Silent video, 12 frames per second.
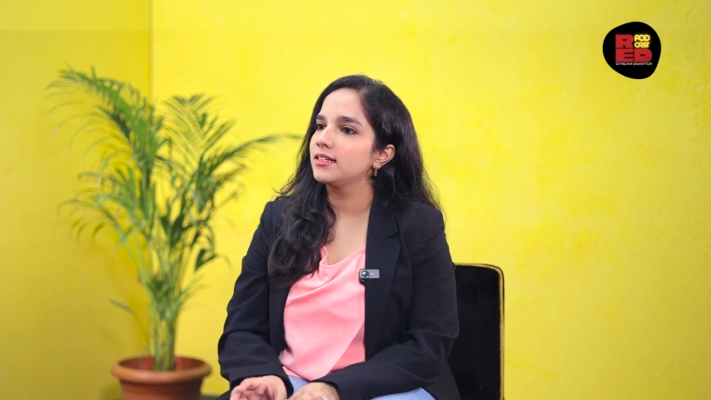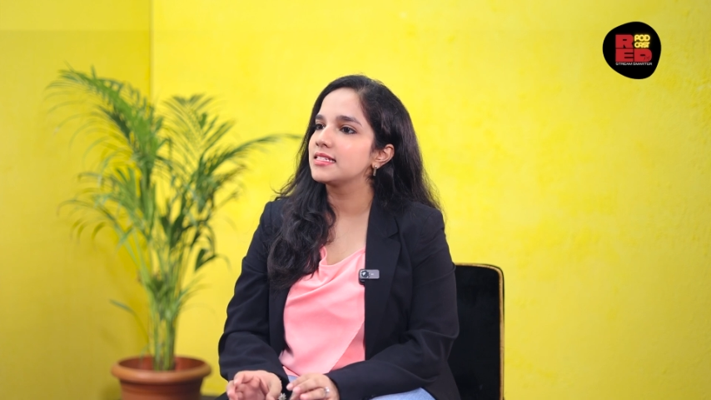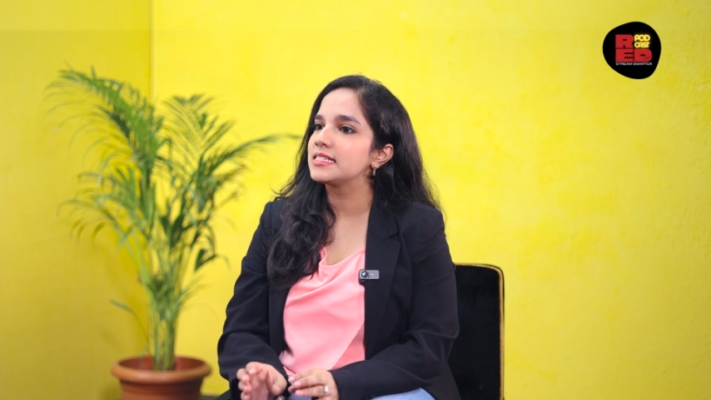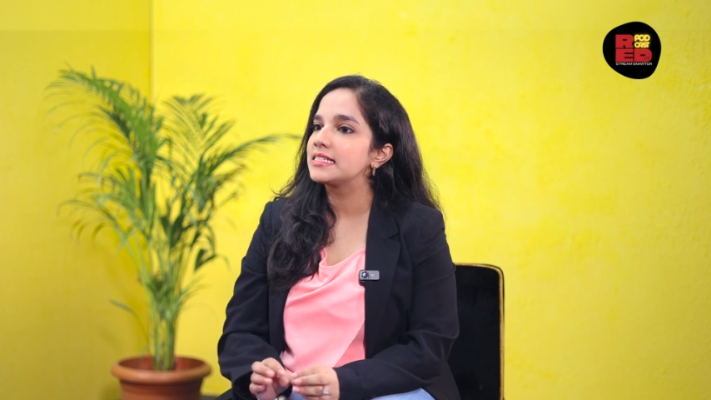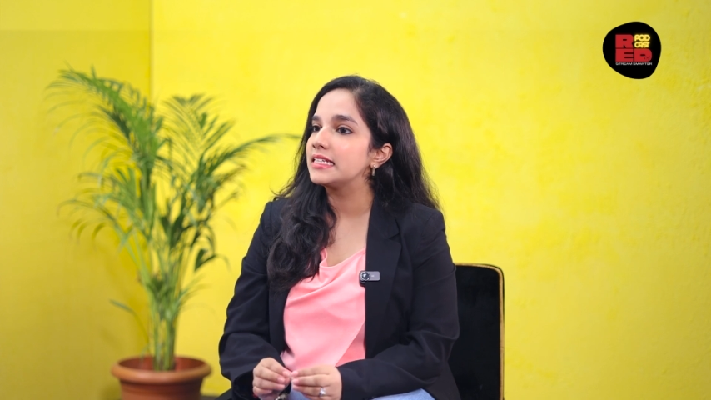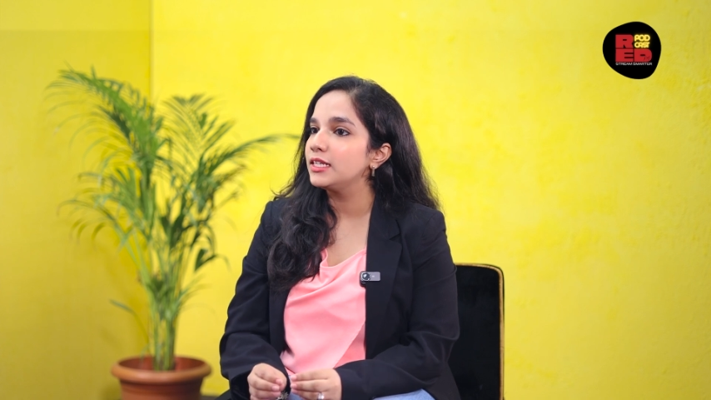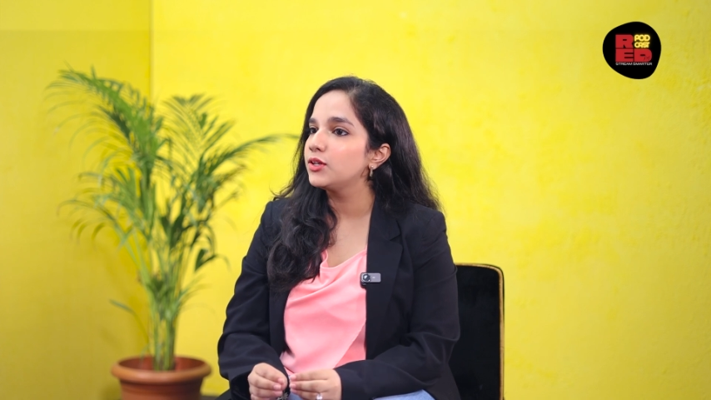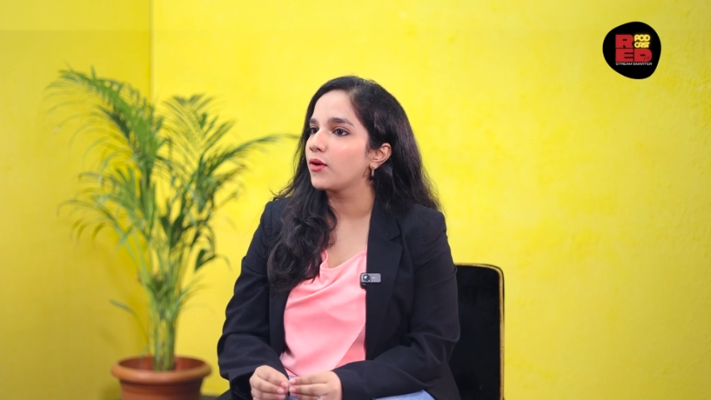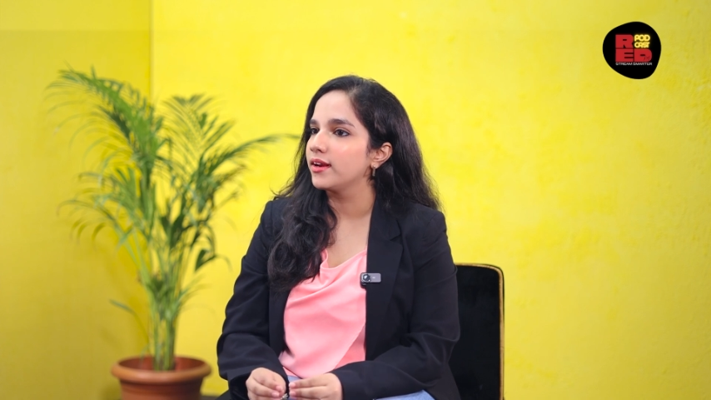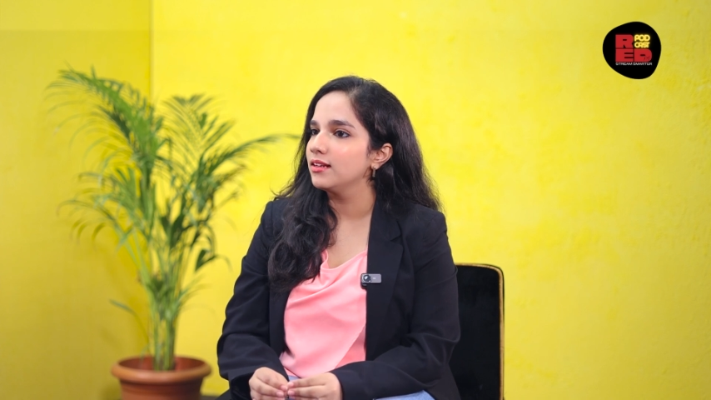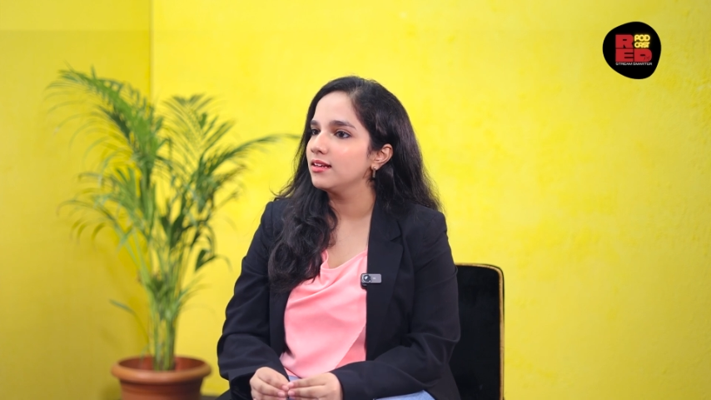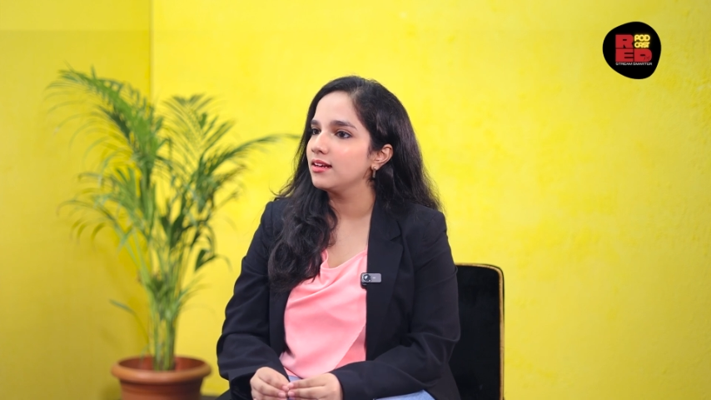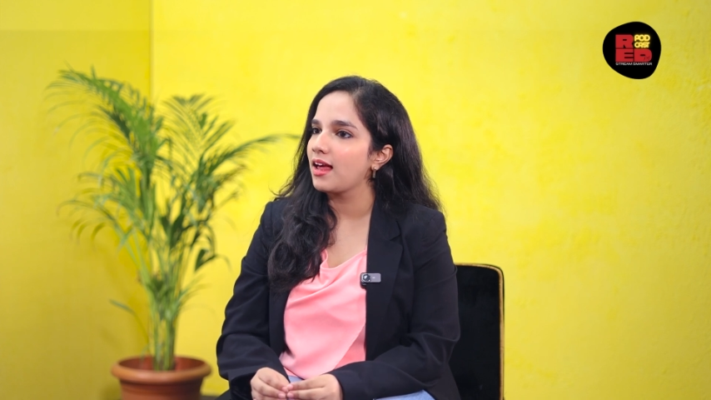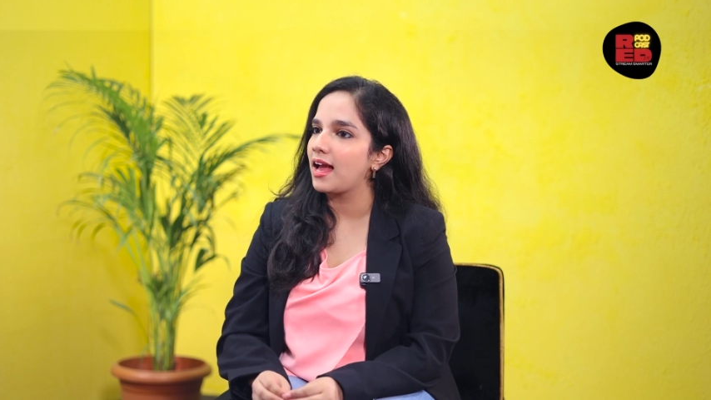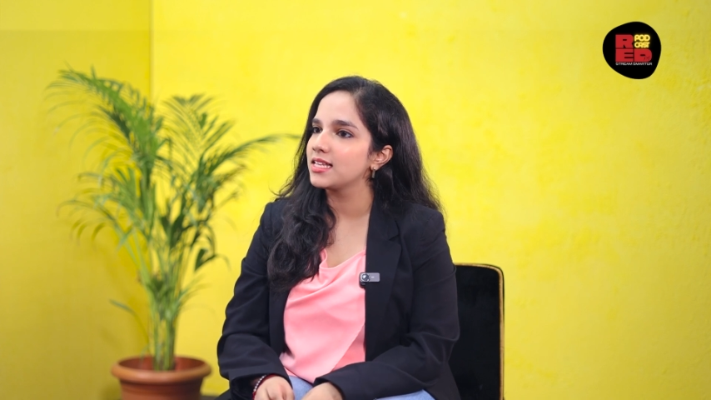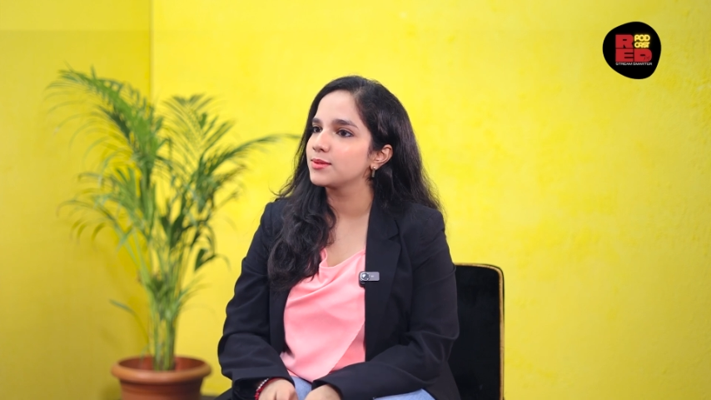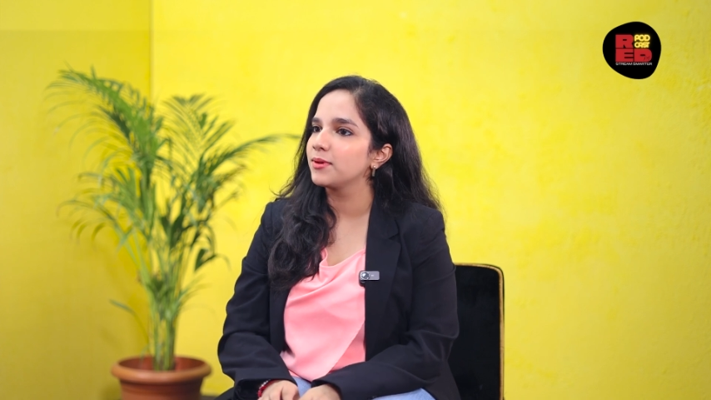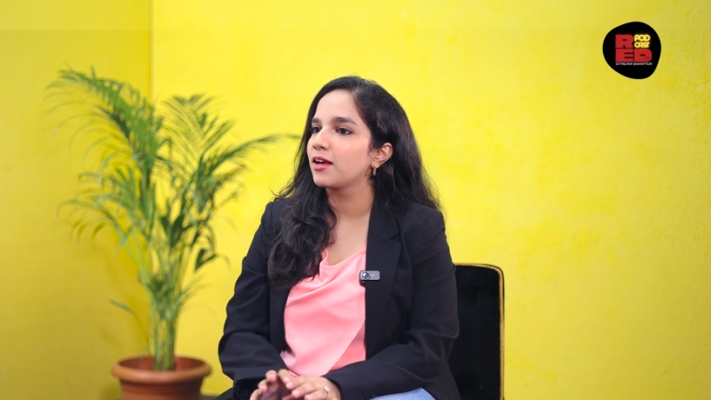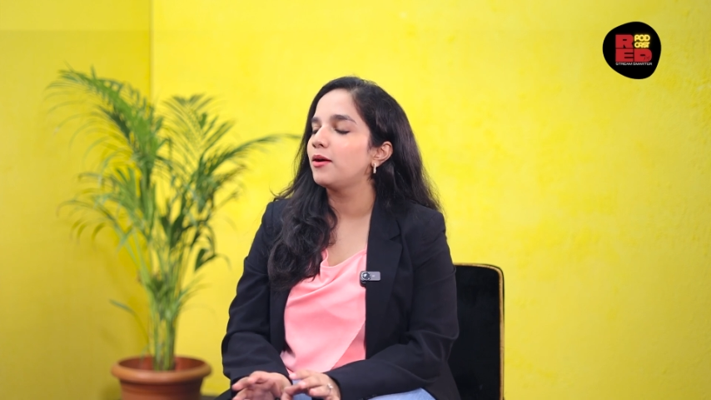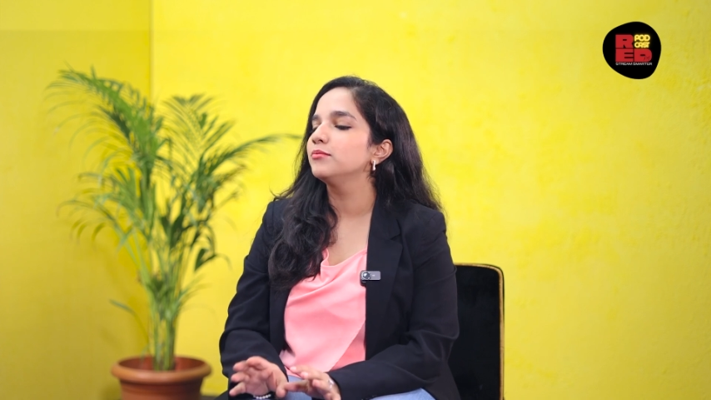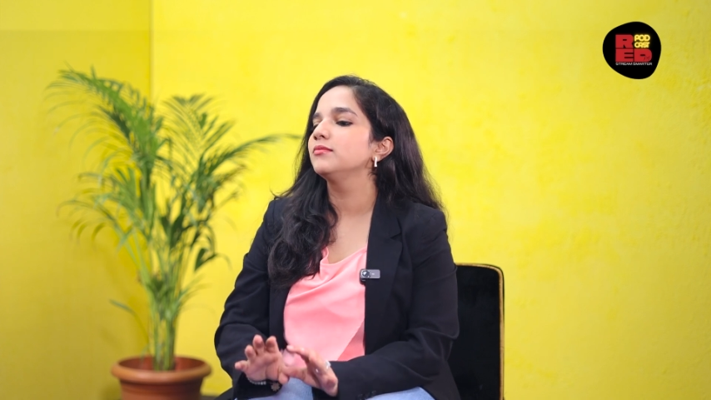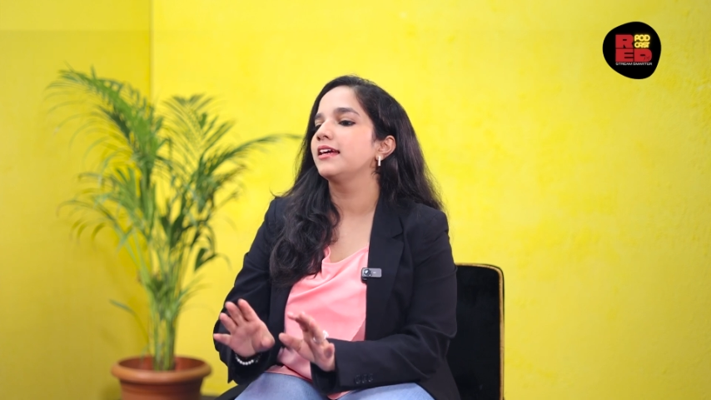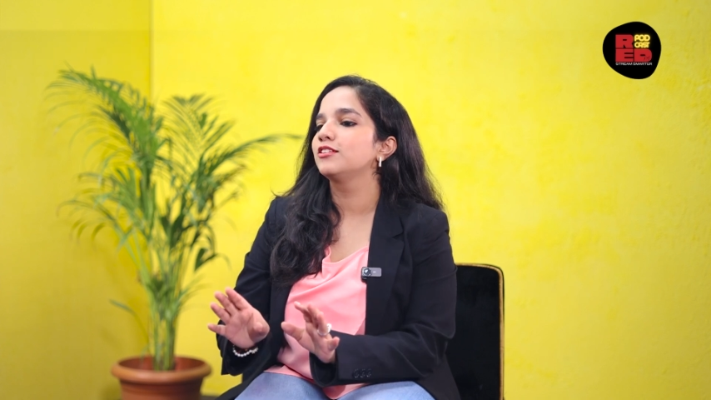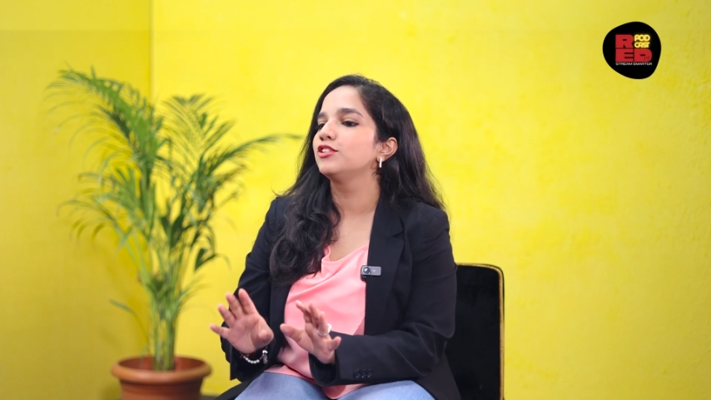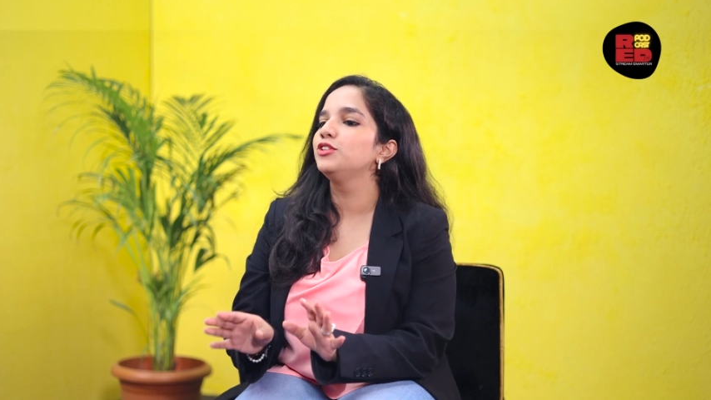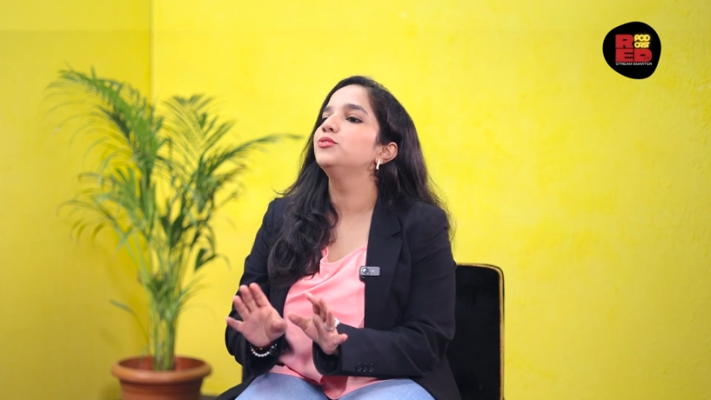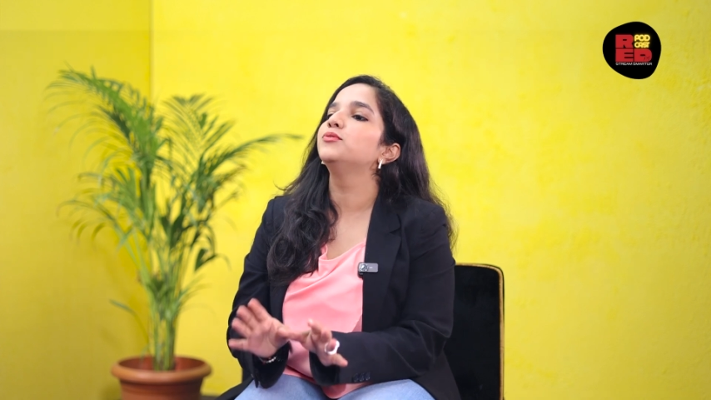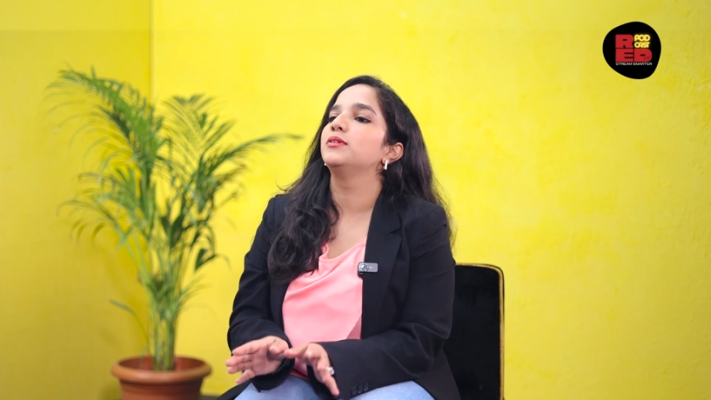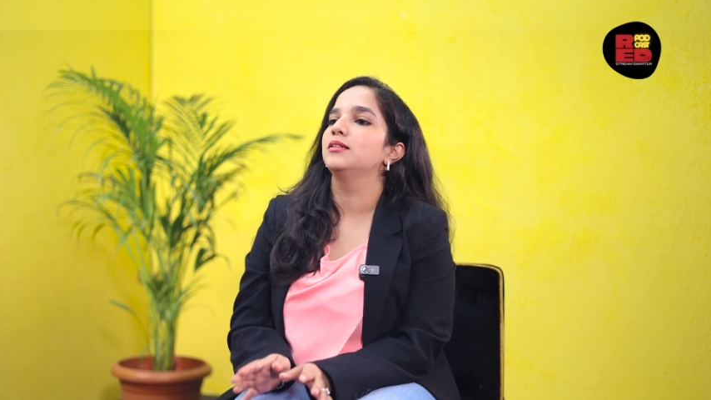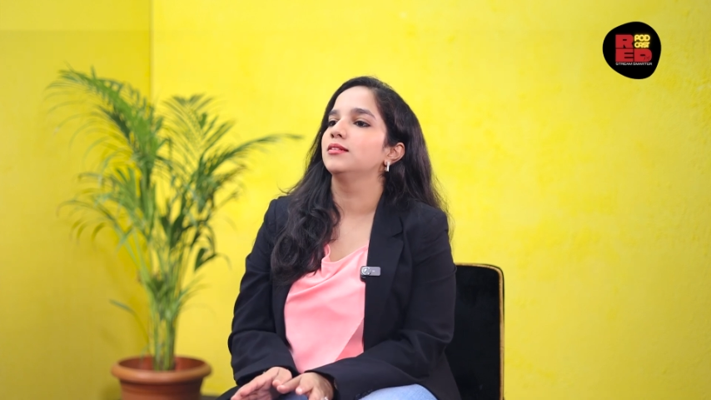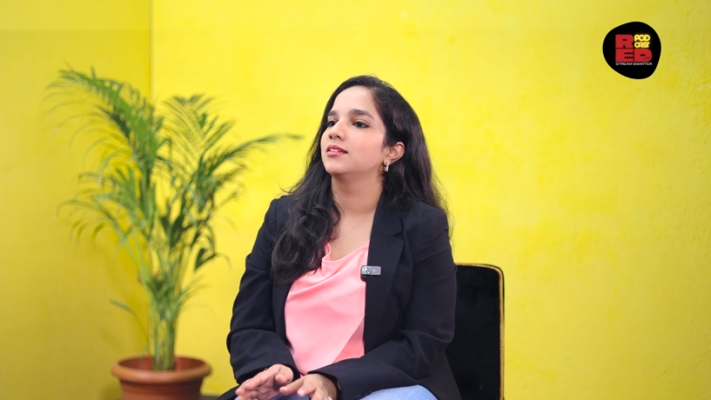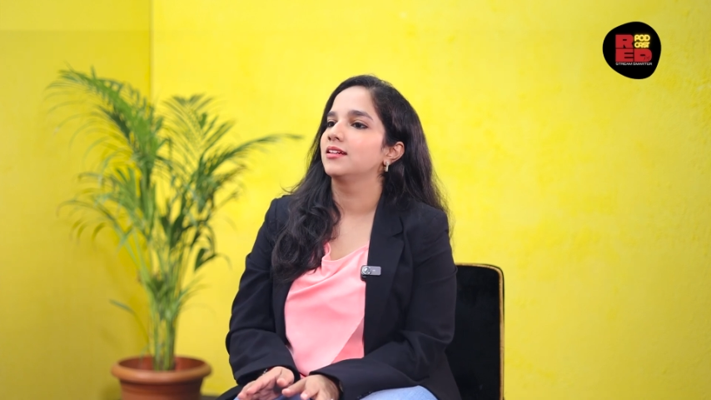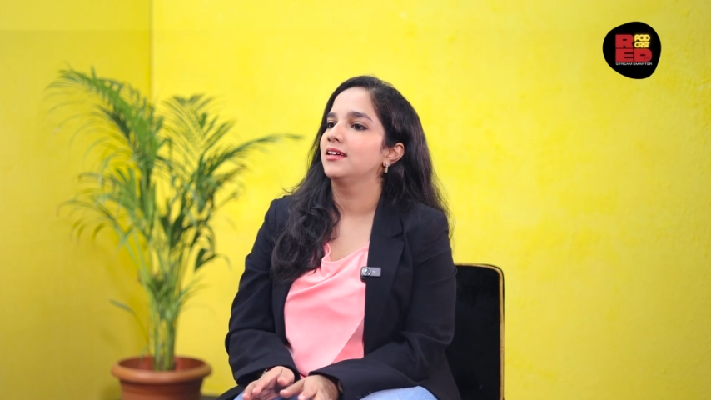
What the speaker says: that seed oil has become like the new villain.